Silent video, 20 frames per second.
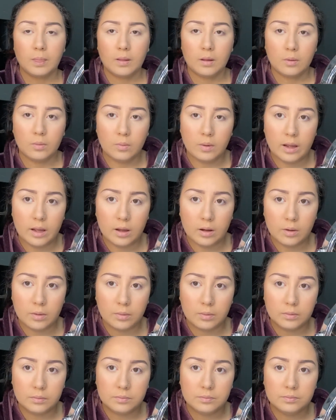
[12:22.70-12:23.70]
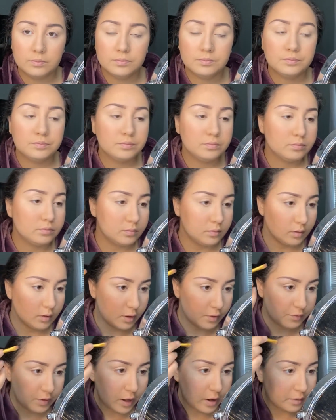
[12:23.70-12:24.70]
Wow.
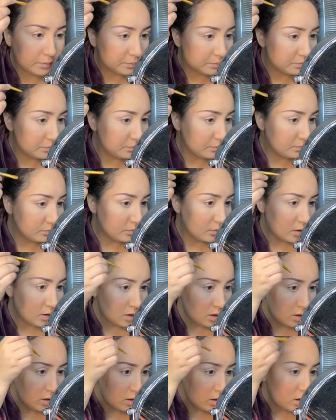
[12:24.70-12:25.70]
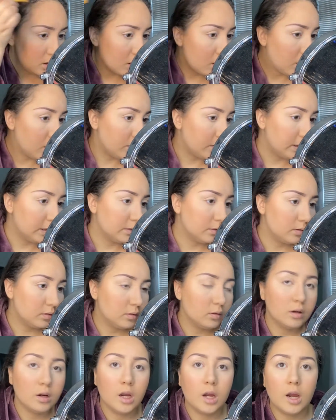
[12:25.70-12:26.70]
Love that. Alright.
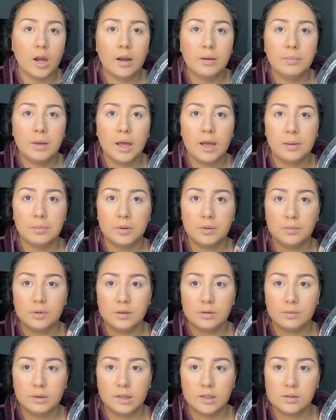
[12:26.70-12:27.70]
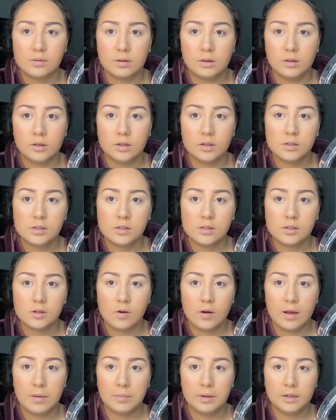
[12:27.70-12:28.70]
I'm happy with the way this one looks, so
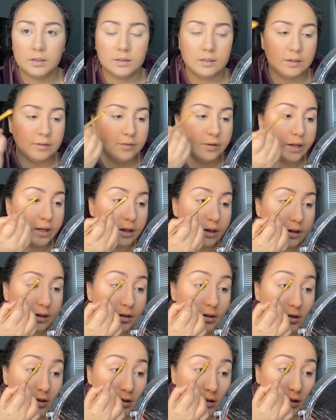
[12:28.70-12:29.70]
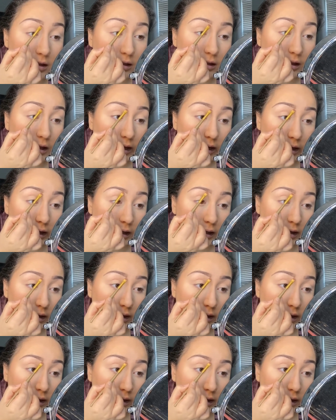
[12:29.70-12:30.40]
I'm gonna leave it just like that.